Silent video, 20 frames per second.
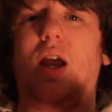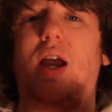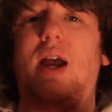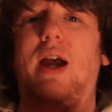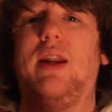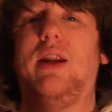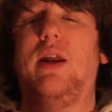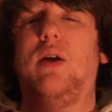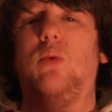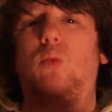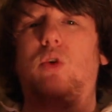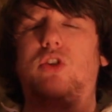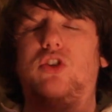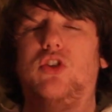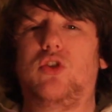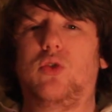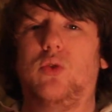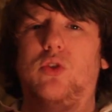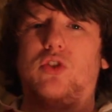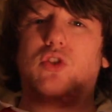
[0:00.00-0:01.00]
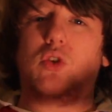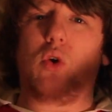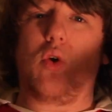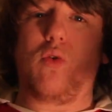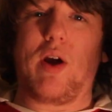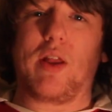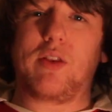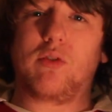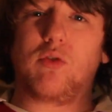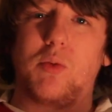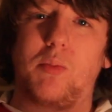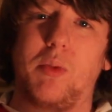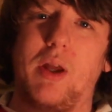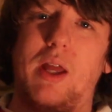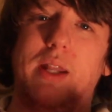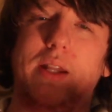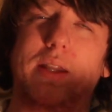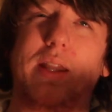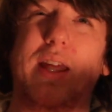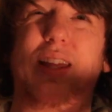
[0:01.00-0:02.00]
and then what you do is you go around the room
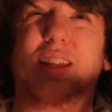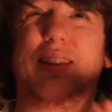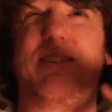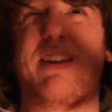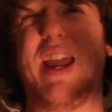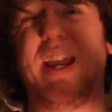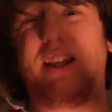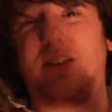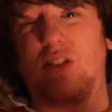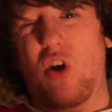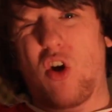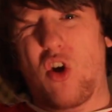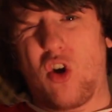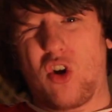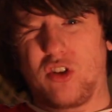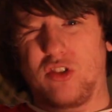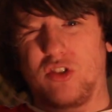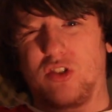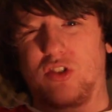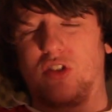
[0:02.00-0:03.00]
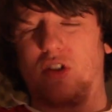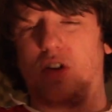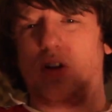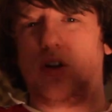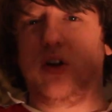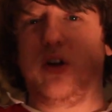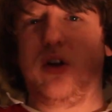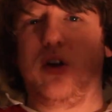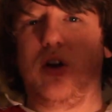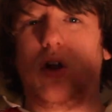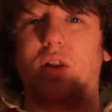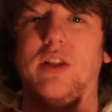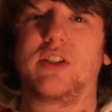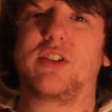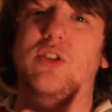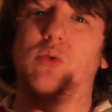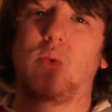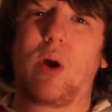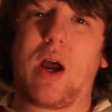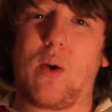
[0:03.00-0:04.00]
and they take turns. At
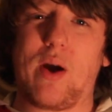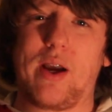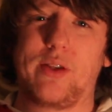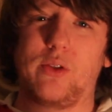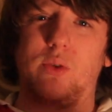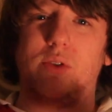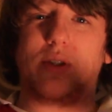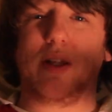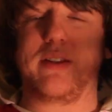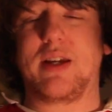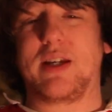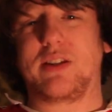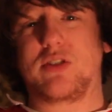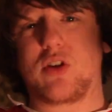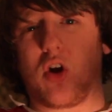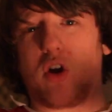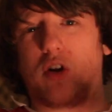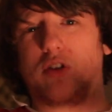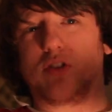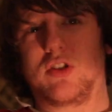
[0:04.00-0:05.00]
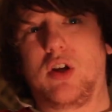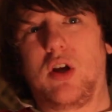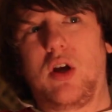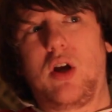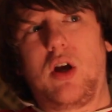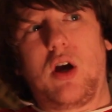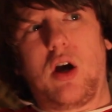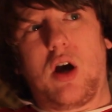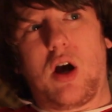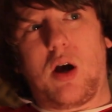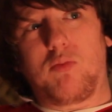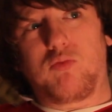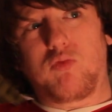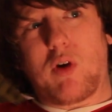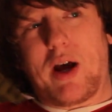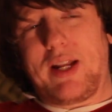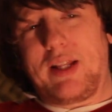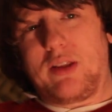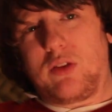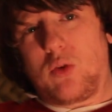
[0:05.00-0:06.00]
least this is how I do it. They take turns
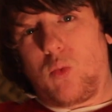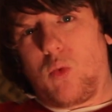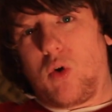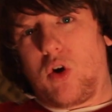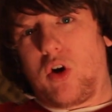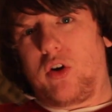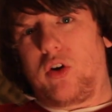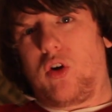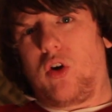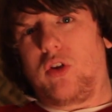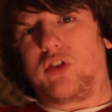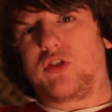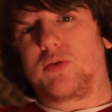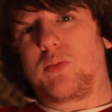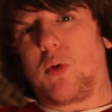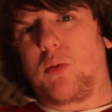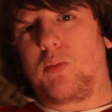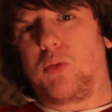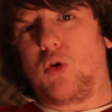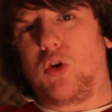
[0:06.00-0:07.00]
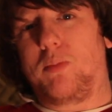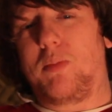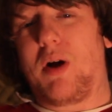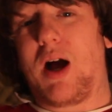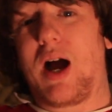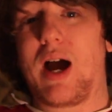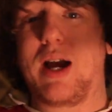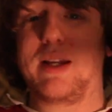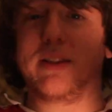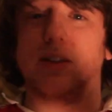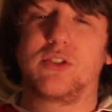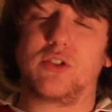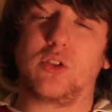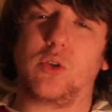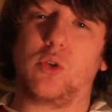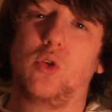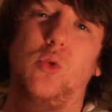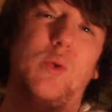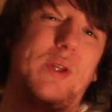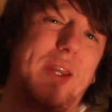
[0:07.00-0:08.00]
writing the word on the smartboard behind the
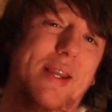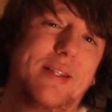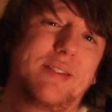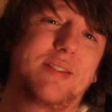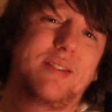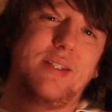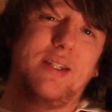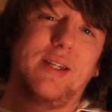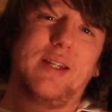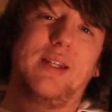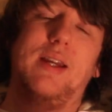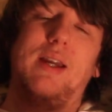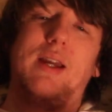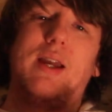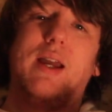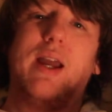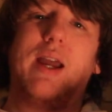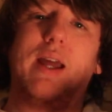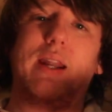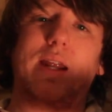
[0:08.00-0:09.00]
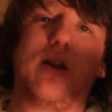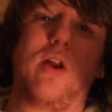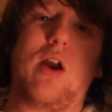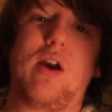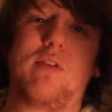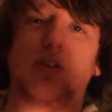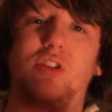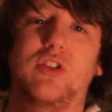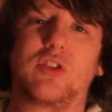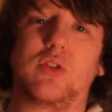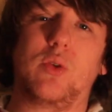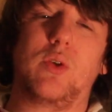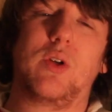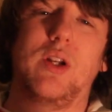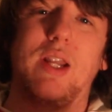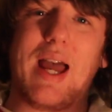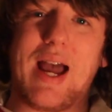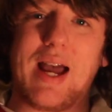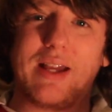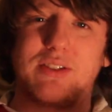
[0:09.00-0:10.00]
student who can't see it, and then every
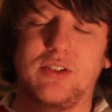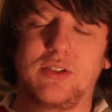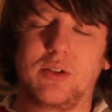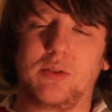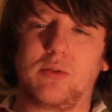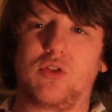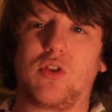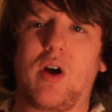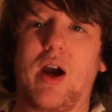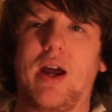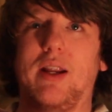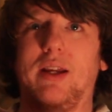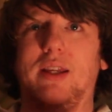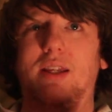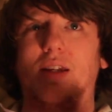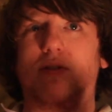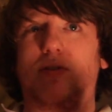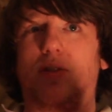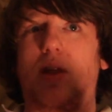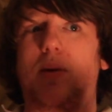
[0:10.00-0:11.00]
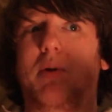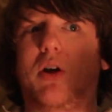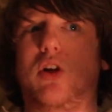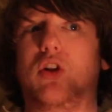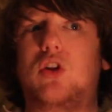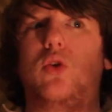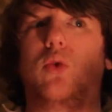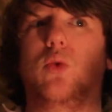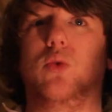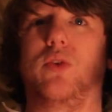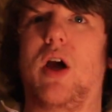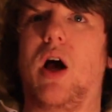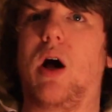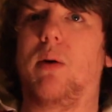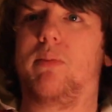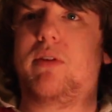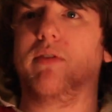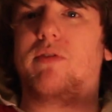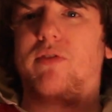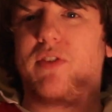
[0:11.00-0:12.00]
student has to try to give them a clue to
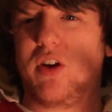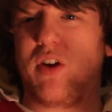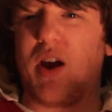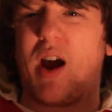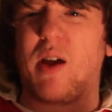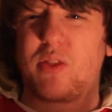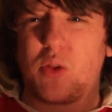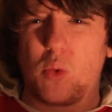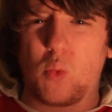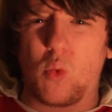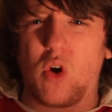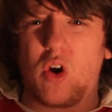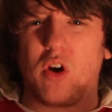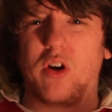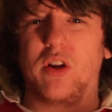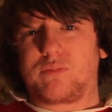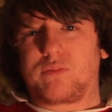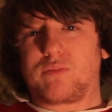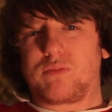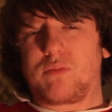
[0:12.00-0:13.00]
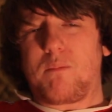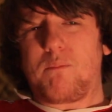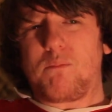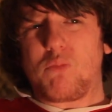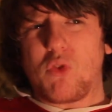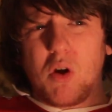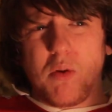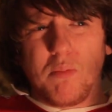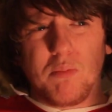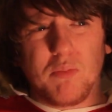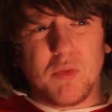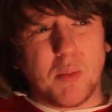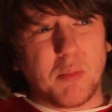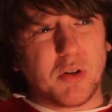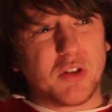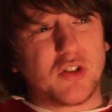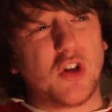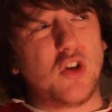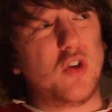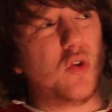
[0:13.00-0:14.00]
help them figure out the word.
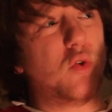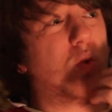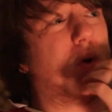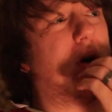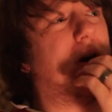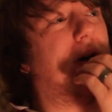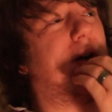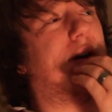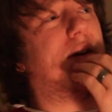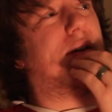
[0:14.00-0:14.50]
Number 2,